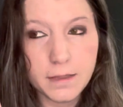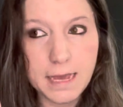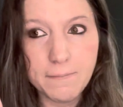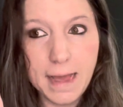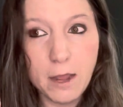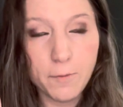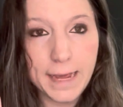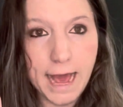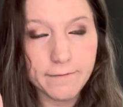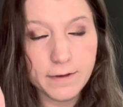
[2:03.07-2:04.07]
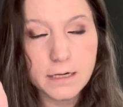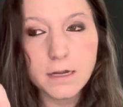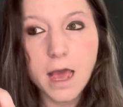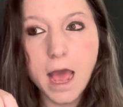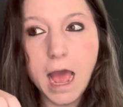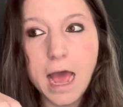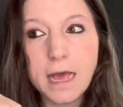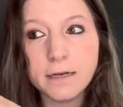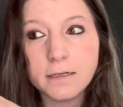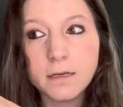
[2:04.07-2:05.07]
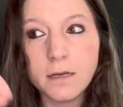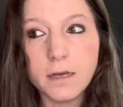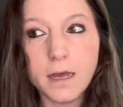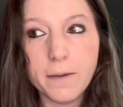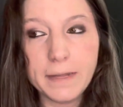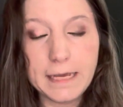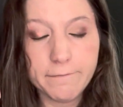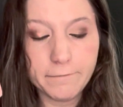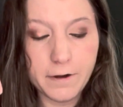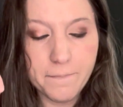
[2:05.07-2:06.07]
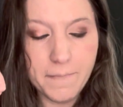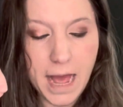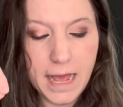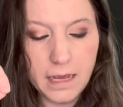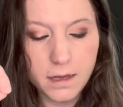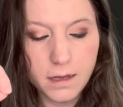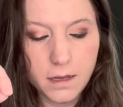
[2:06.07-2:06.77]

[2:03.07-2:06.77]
the, my homemade advent and a mini from my,